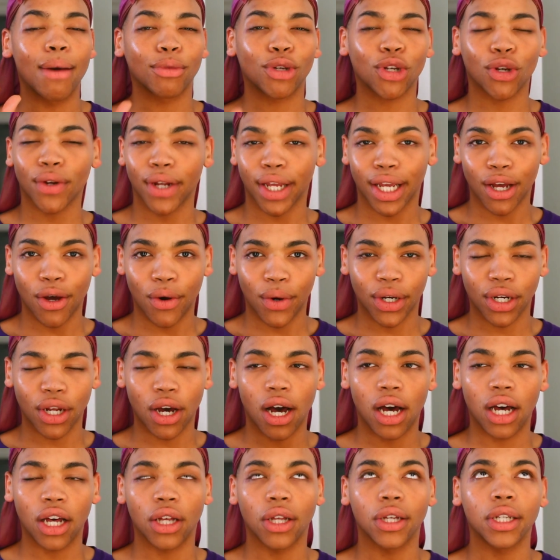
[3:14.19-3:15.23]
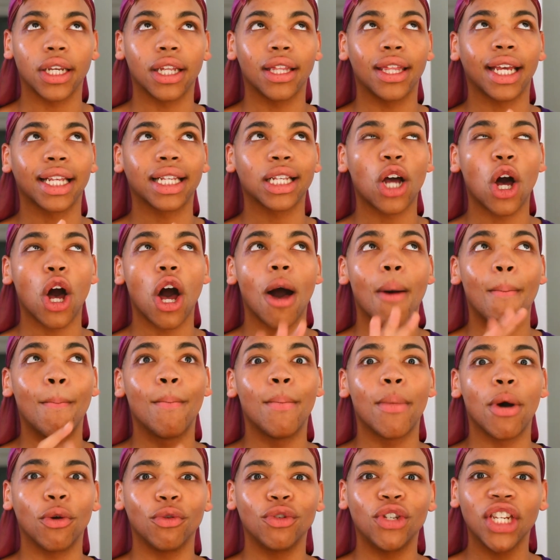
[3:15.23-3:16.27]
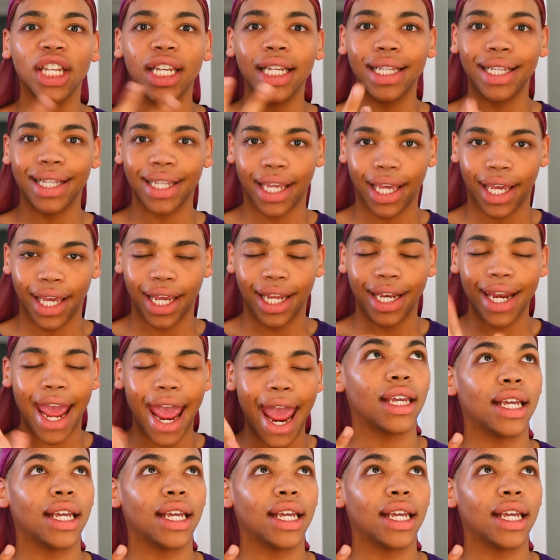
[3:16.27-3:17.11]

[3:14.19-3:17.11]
trend going on that's called Mochi Skin.